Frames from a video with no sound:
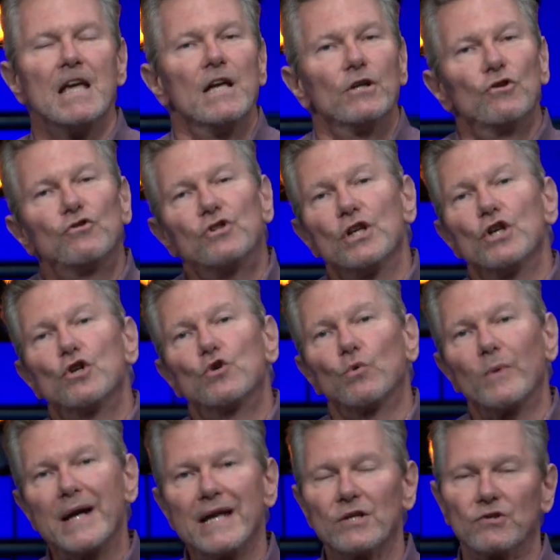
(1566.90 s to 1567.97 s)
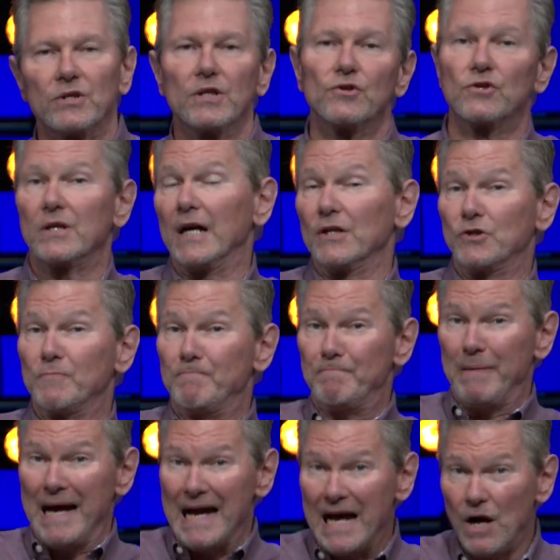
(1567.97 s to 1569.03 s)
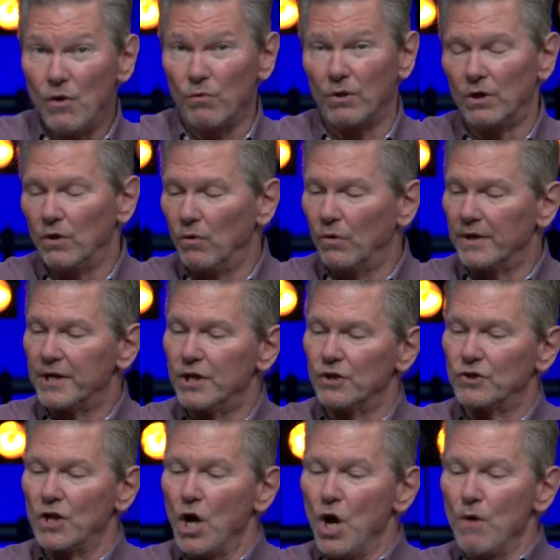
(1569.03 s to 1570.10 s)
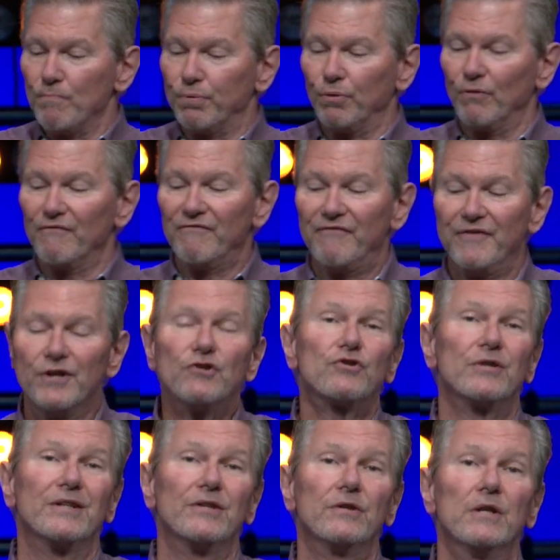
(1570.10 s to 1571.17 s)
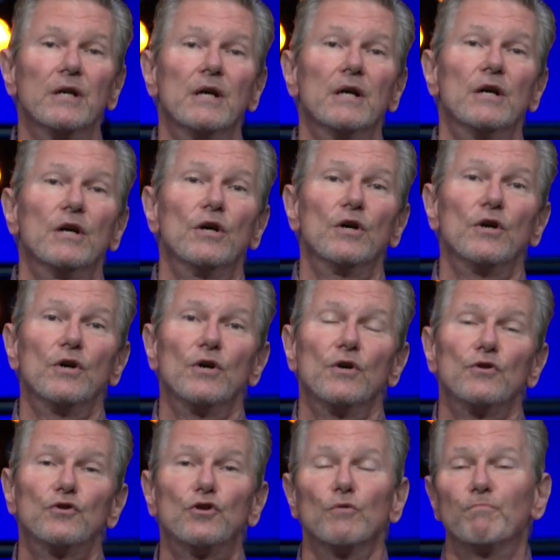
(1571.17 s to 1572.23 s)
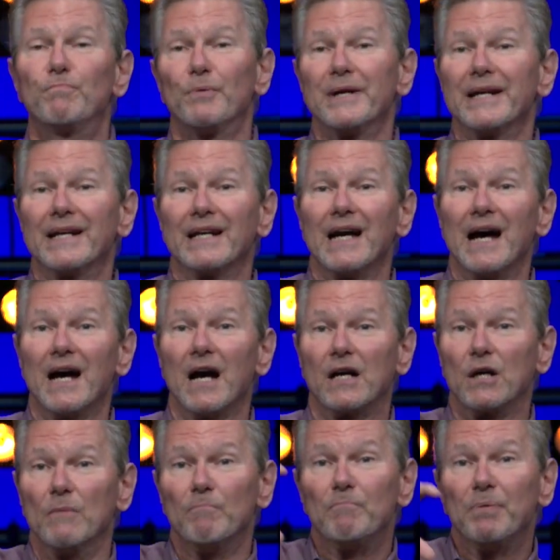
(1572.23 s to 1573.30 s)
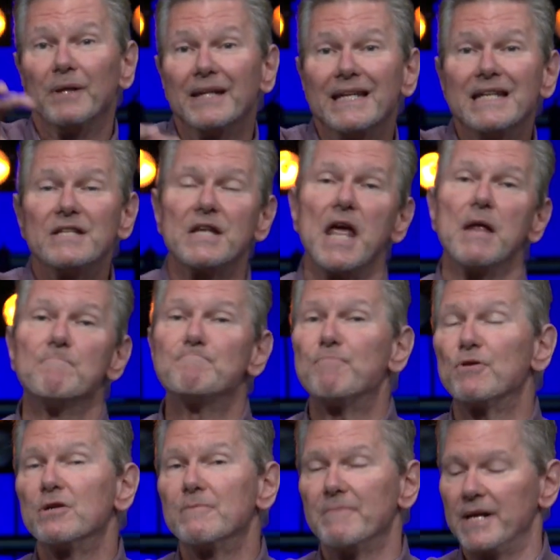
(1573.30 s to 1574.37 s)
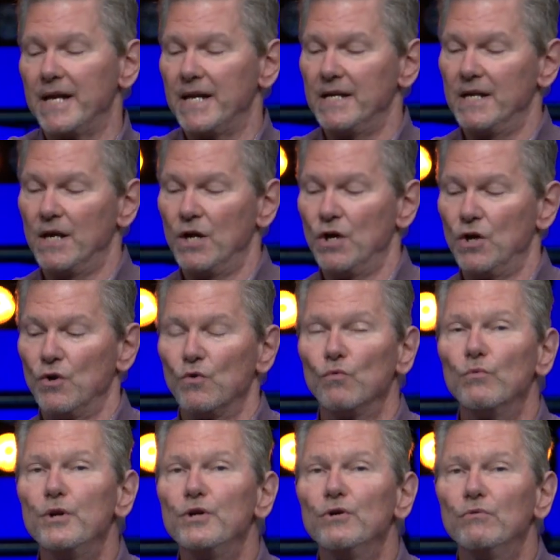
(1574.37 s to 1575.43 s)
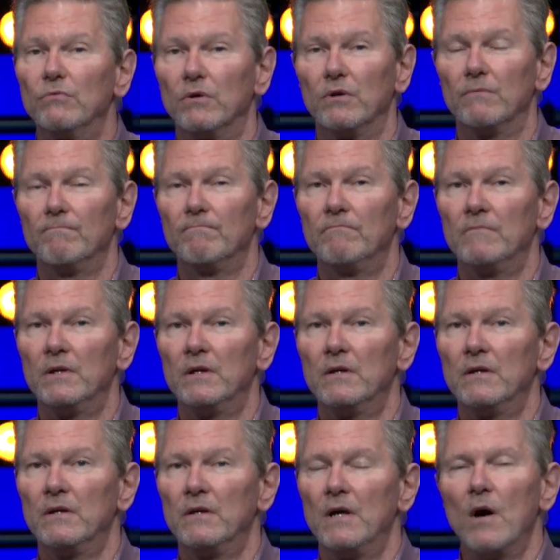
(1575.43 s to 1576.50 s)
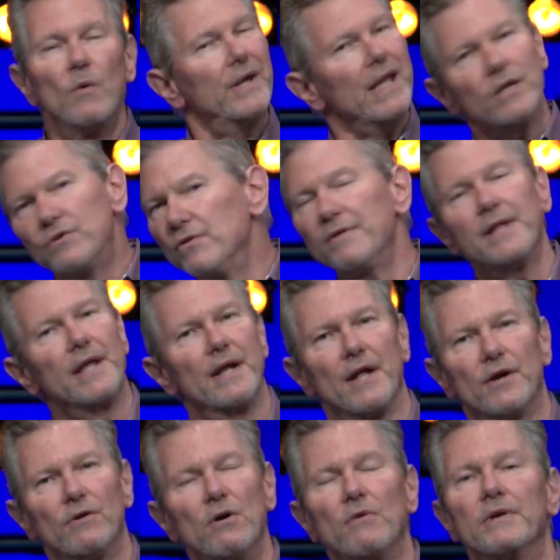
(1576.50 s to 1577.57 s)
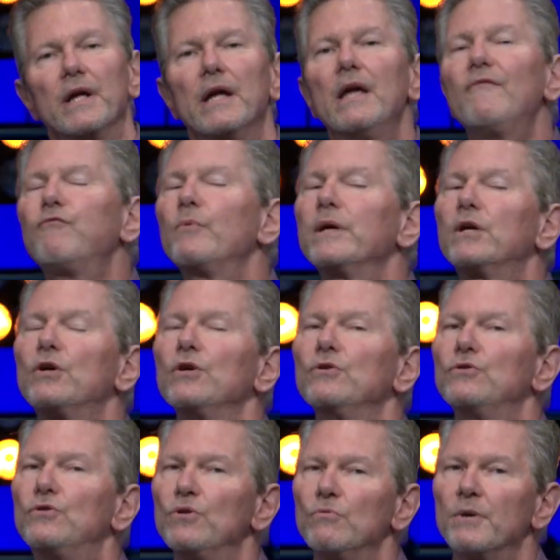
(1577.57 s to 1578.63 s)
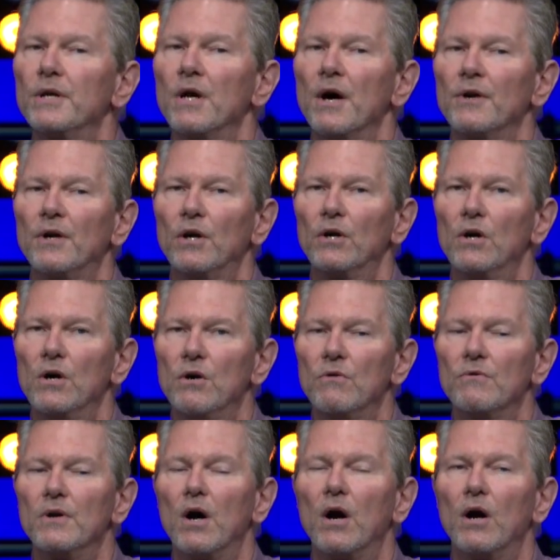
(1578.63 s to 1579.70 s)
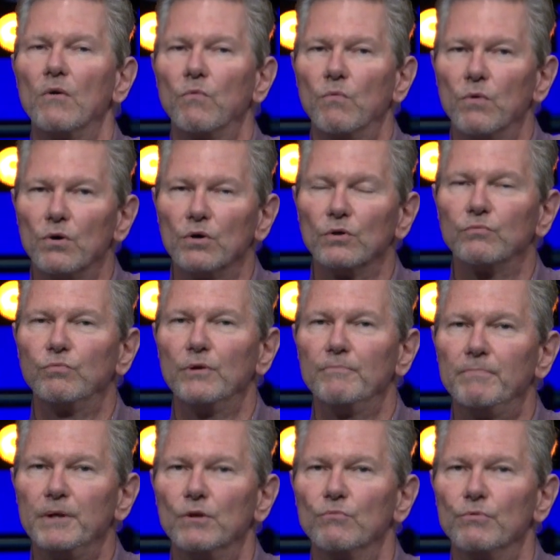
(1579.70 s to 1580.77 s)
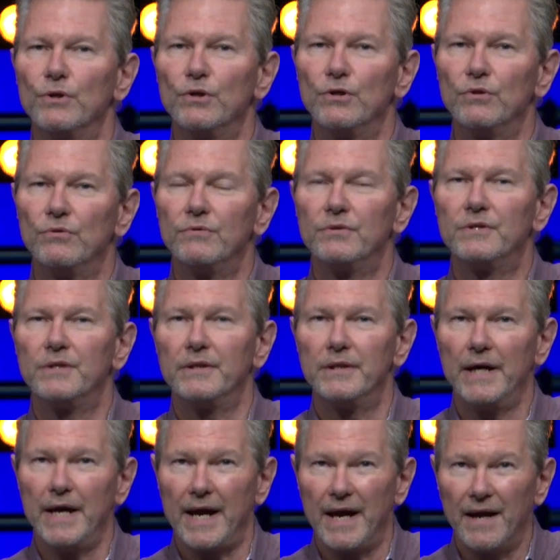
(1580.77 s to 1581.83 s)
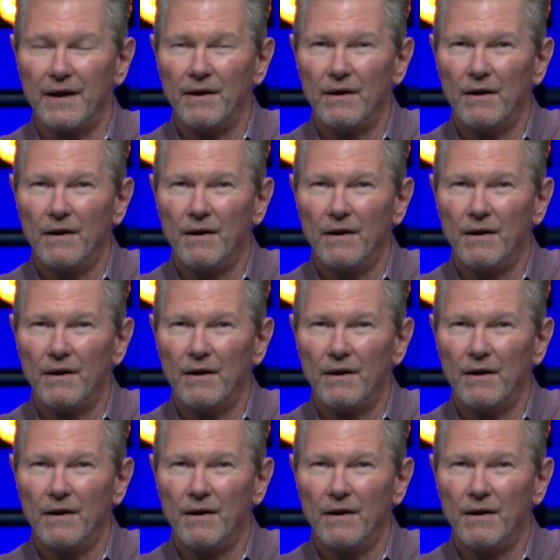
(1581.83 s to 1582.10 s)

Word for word: You see, grace is God's power or His provision to bring a complete and permanent renewal. We can't do that on our own. If we could do it on our own, our world would be renewed today